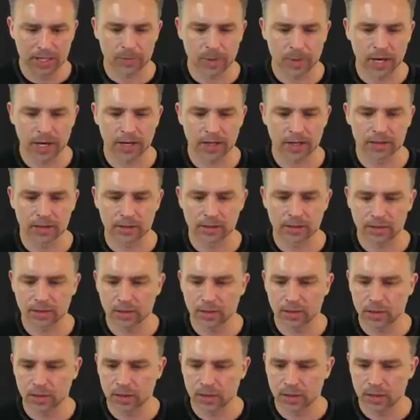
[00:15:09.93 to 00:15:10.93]
panel,
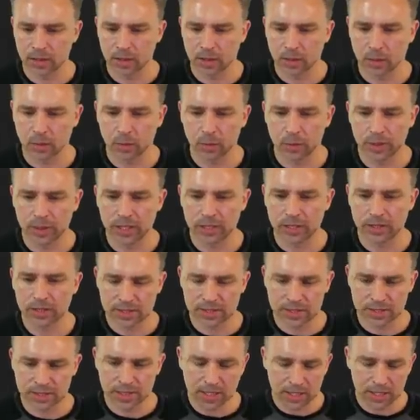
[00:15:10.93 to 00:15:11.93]
we could
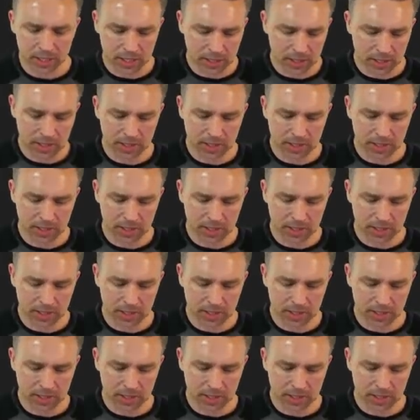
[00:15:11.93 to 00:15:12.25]
see